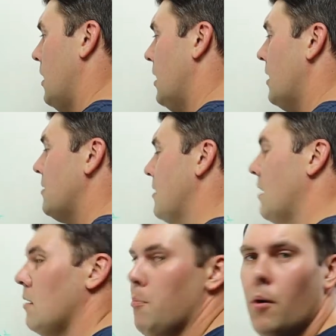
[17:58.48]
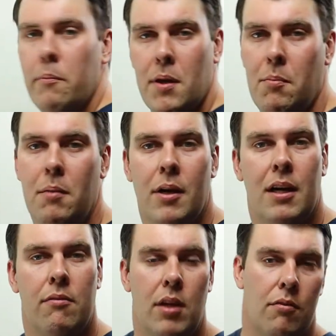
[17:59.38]
And let's set an appointment. Maybe I'll
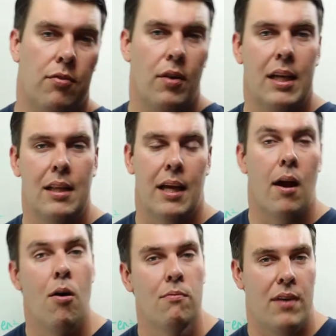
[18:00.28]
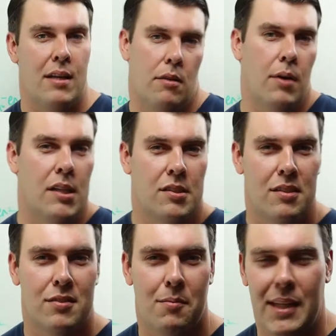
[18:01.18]
give you a free home valuation
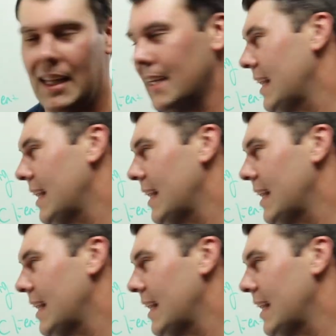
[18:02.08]
or something like